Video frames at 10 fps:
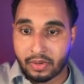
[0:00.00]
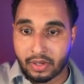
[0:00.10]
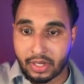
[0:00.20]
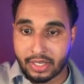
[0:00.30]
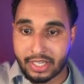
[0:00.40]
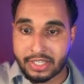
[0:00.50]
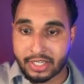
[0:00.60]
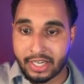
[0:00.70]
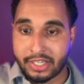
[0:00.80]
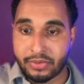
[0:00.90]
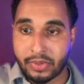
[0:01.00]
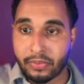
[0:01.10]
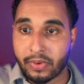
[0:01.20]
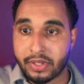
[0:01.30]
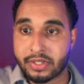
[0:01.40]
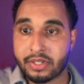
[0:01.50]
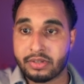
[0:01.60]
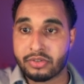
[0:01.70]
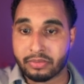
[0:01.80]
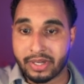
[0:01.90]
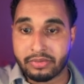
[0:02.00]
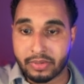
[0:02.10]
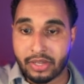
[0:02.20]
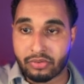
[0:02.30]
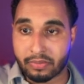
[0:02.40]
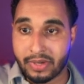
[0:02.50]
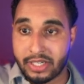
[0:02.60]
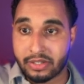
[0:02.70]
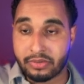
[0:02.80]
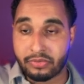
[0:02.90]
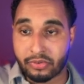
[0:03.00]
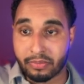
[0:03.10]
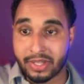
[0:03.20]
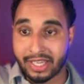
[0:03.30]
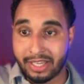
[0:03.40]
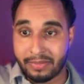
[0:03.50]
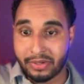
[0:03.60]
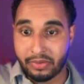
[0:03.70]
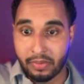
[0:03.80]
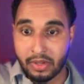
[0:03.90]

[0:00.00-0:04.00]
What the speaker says: in this case, we want some information from the email.